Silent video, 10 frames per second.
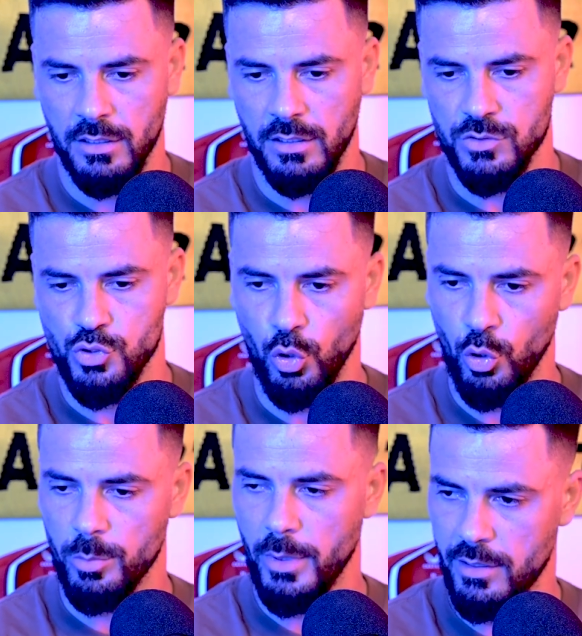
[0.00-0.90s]

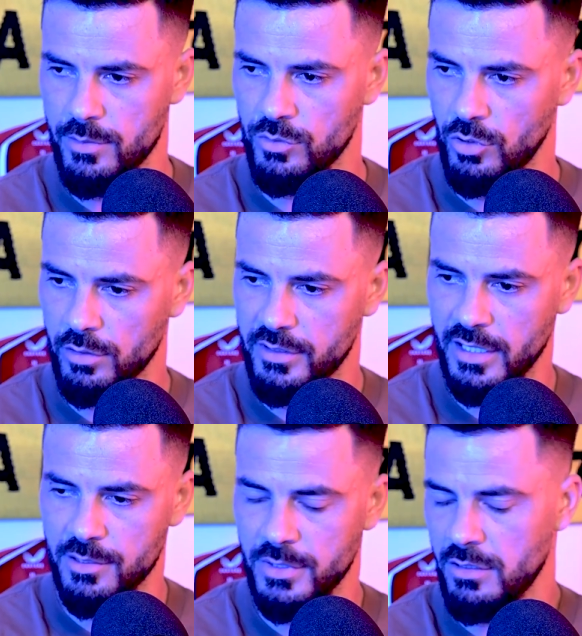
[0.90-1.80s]
Johor Belen do not
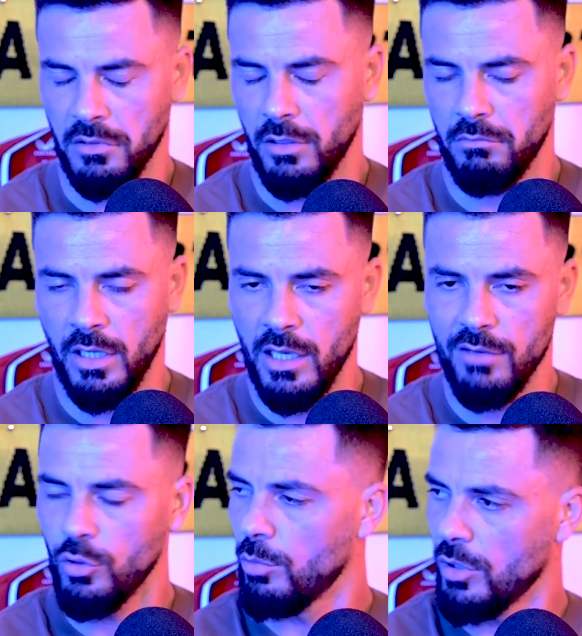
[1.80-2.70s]
take me. I
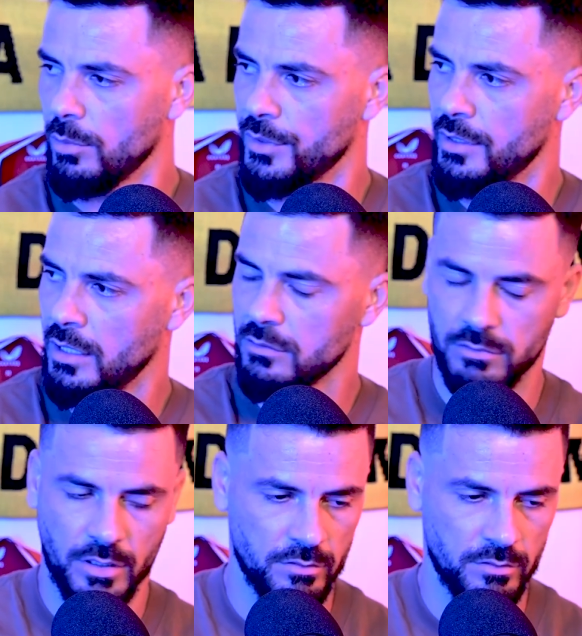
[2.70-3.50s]
have no problem with that.